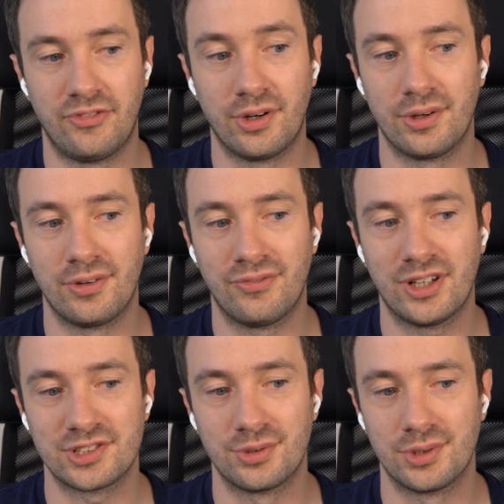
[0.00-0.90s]
Very
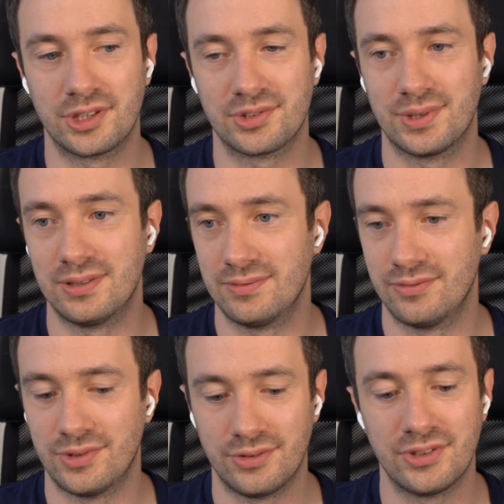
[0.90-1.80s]
fast growing as well.
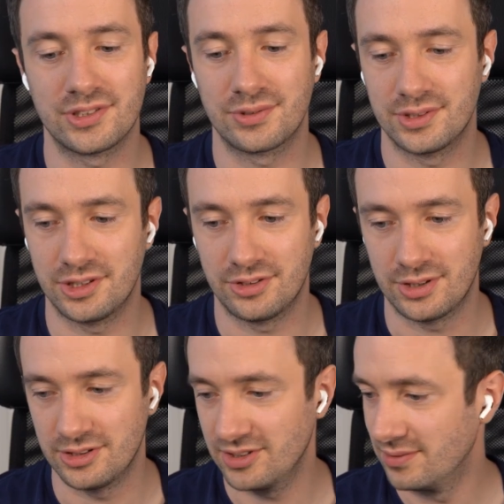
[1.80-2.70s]
Very fast growing in
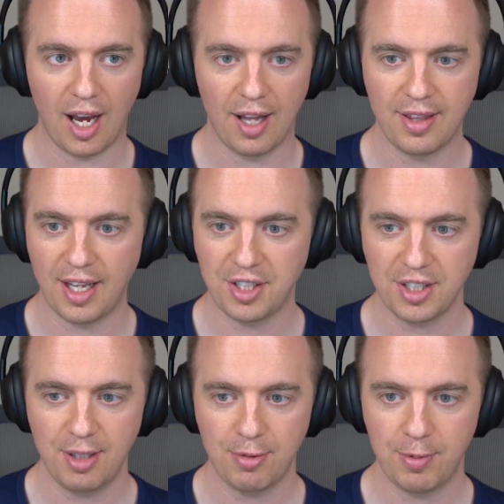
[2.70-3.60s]
trends. They just
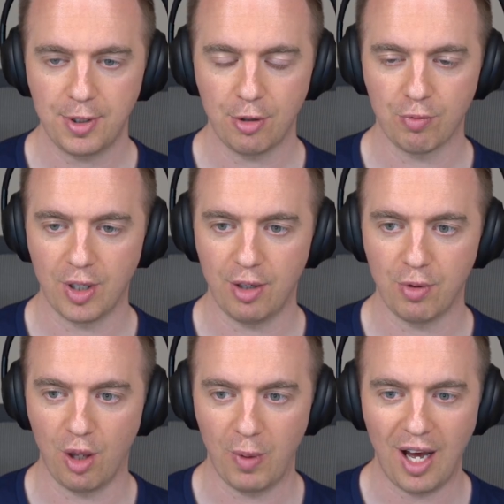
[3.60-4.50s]
seem to be doing really,
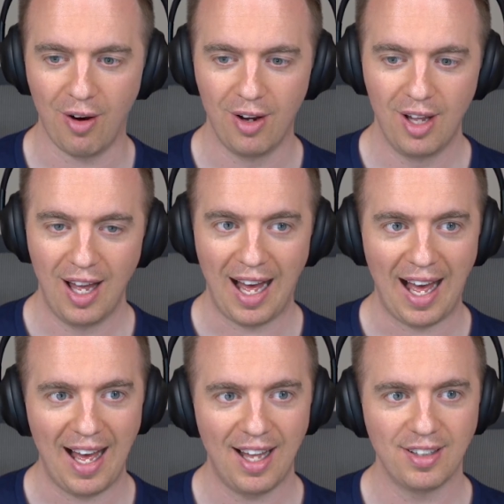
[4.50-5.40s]
really well.
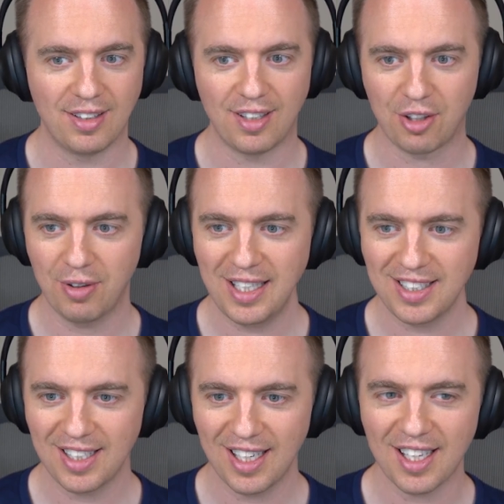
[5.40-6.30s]
And the
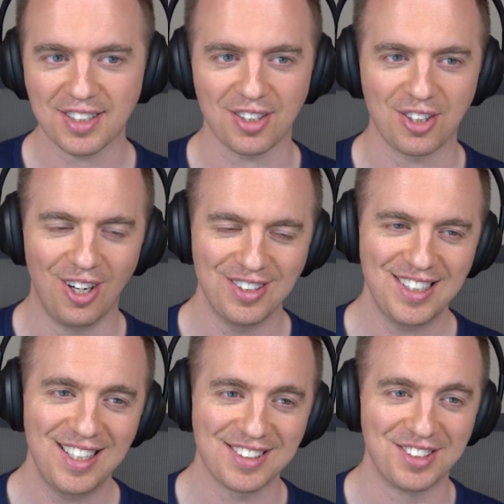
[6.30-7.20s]
crazy thing is their
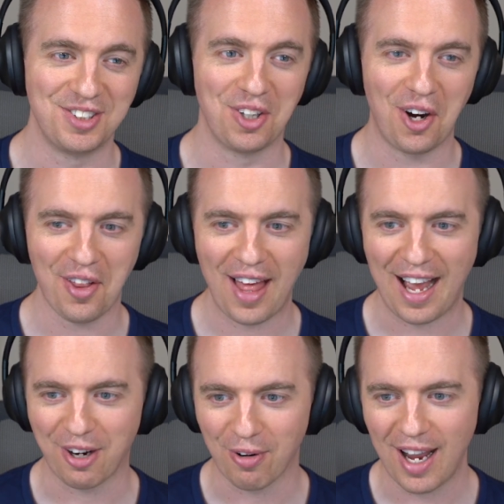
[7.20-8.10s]
content's not
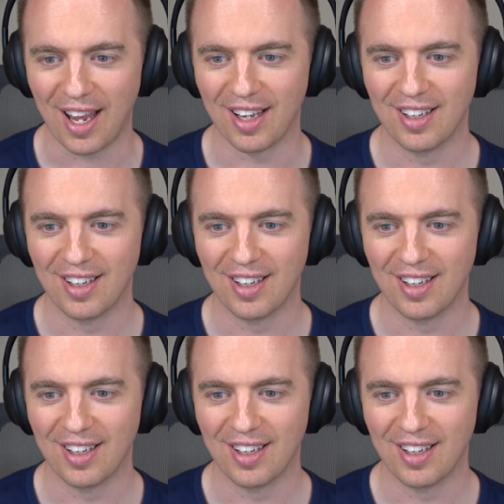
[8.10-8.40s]
that great.